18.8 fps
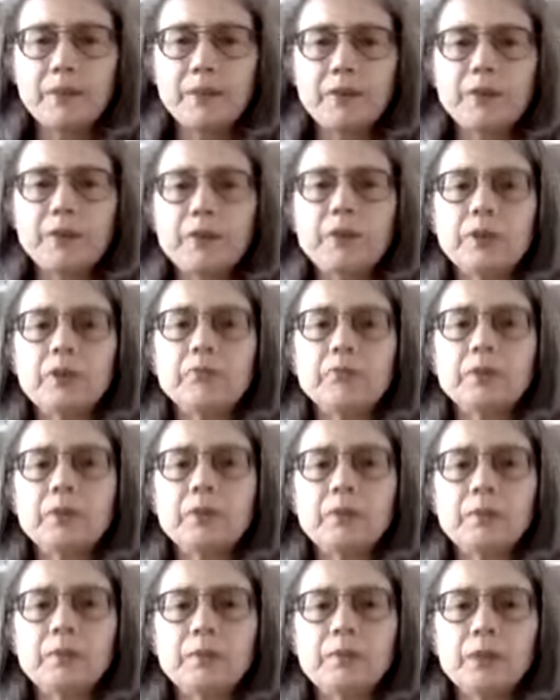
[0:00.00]
So it's
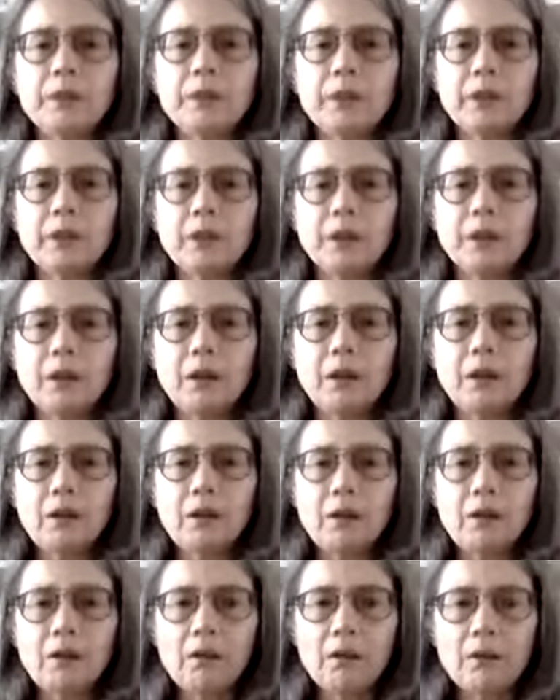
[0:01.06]
really working on
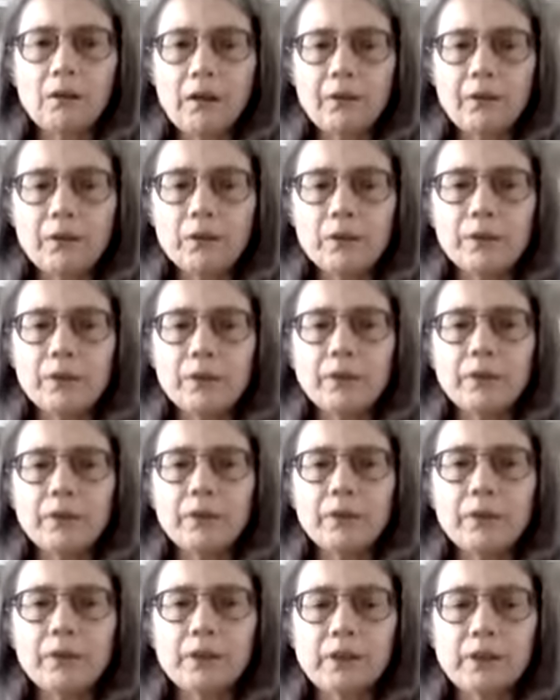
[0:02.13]
all levels of
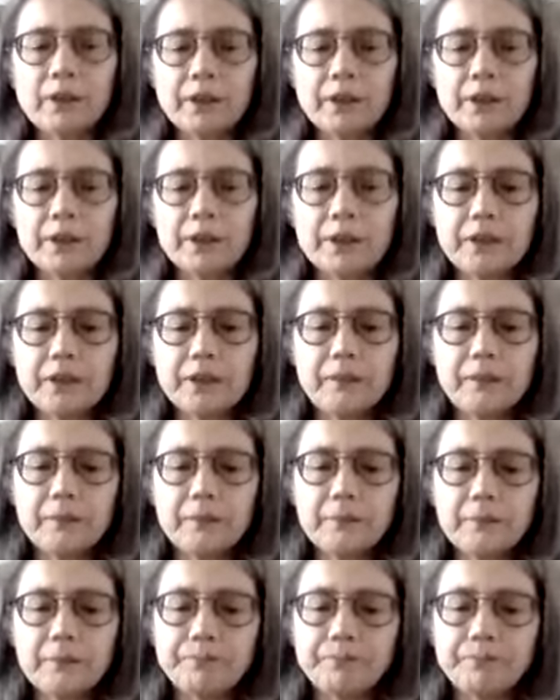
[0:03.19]
your system.